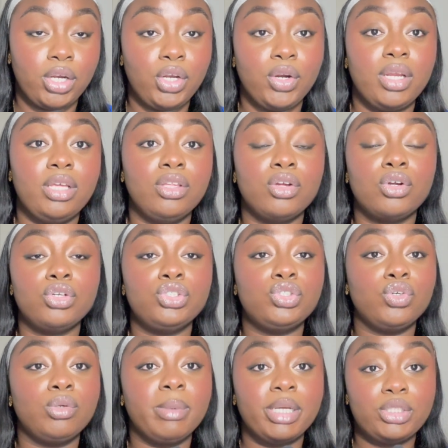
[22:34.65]
You're either
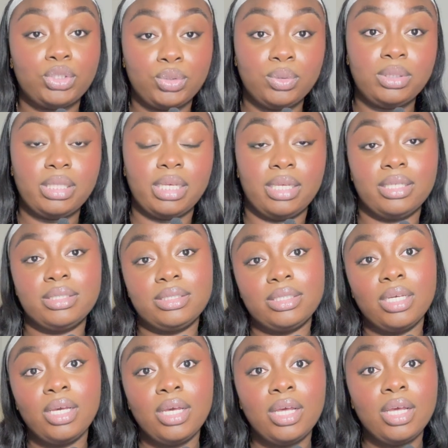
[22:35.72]
controlled by two things
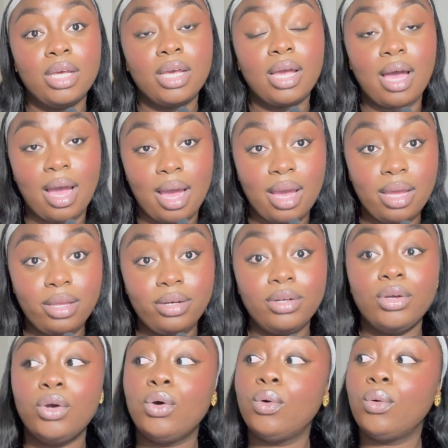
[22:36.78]
God
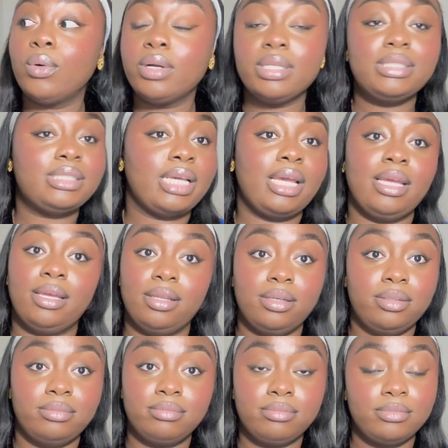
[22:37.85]
or Satan.